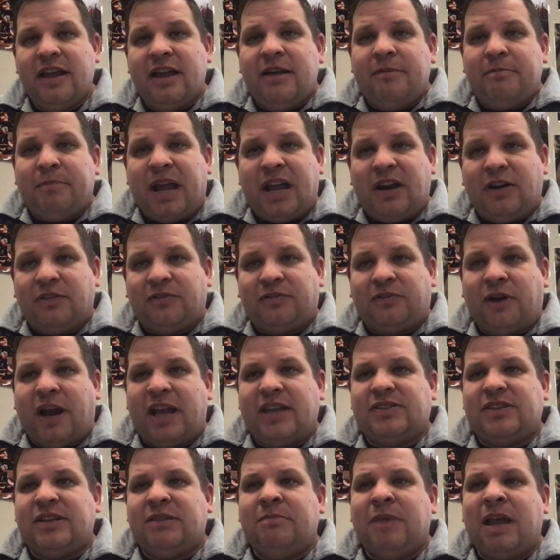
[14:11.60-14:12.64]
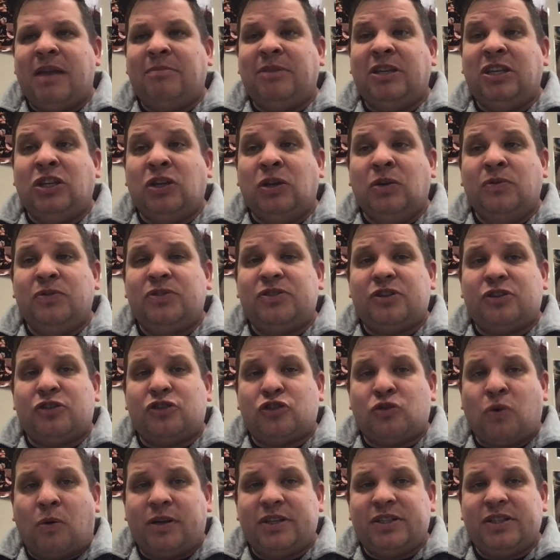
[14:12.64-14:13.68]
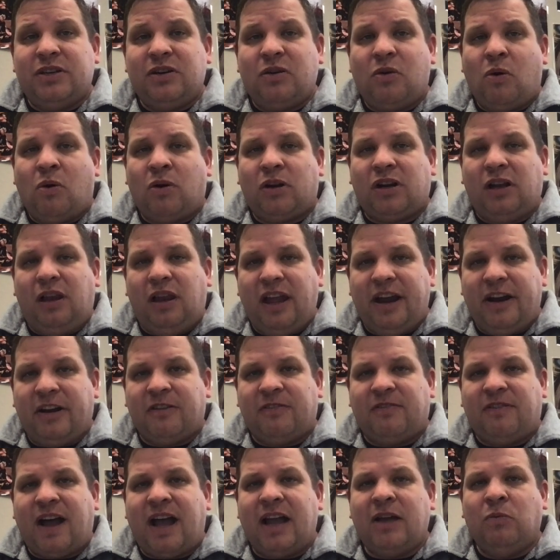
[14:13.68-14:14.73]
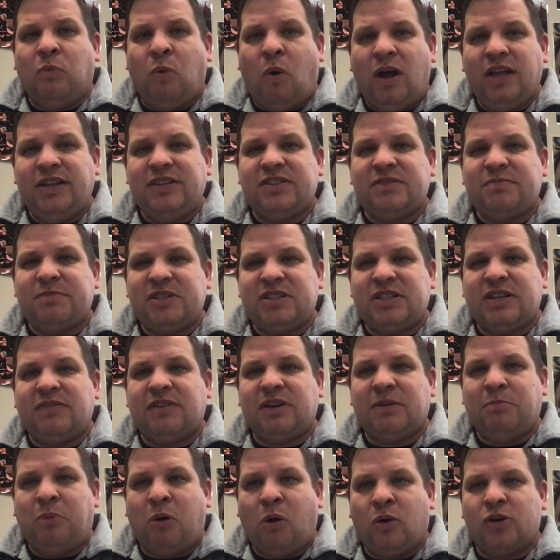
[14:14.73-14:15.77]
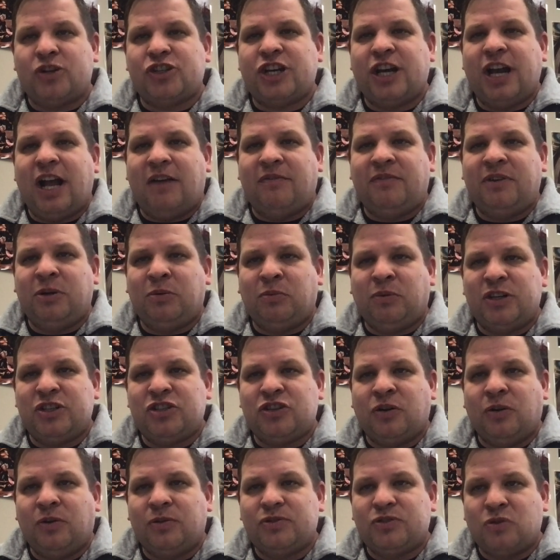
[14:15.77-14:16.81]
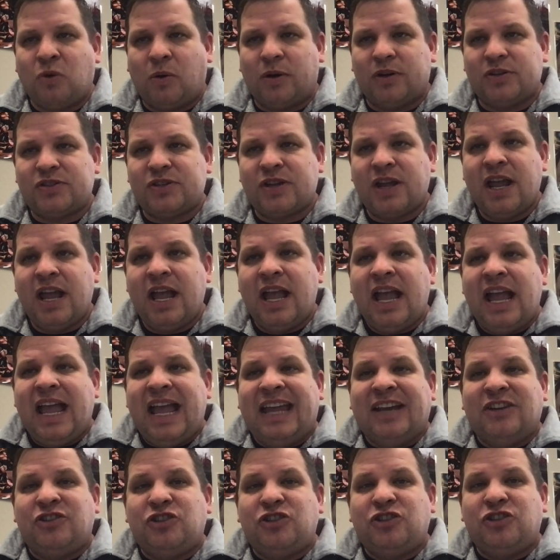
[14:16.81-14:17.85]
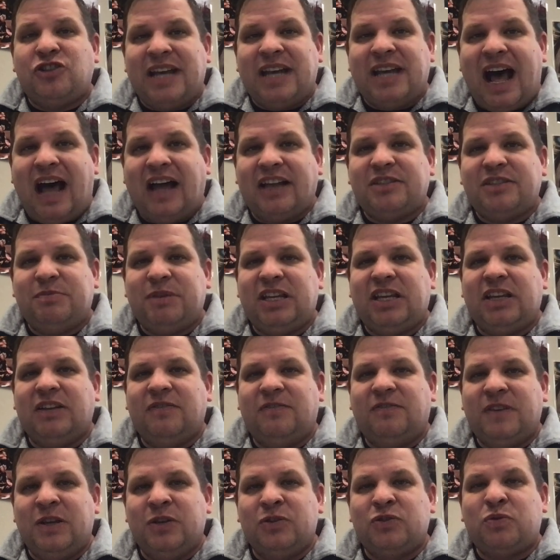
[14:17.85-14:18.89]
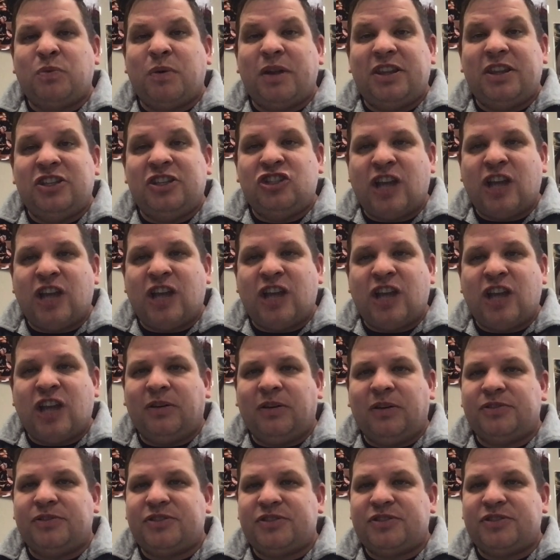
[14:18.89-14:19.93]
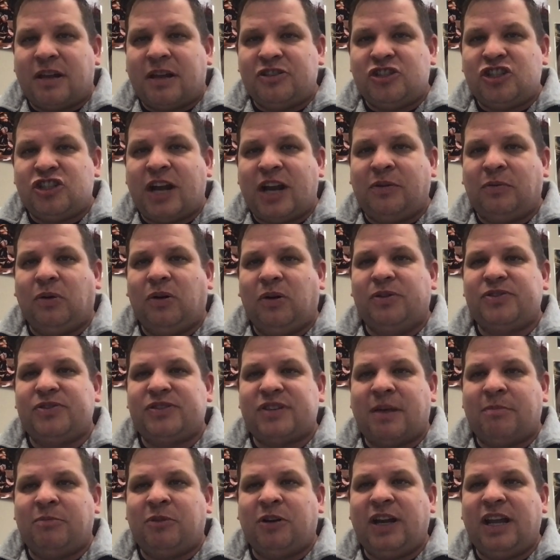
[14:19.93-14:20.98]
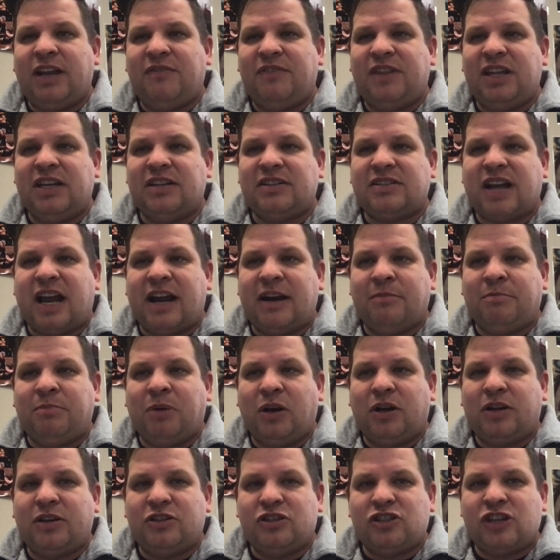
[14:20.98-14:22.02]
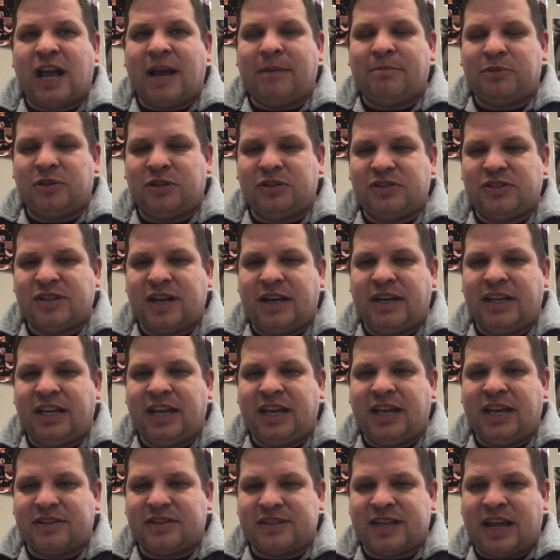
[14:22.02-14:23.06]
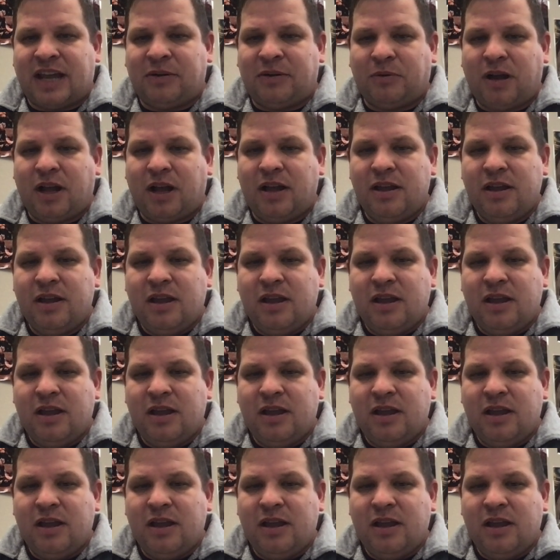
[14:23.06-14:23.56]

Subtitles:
Paraphrasing may be used to shorten or clarify one specific portion of an original source. It should not be confused with general summary of the entire book, chapter, study, etc.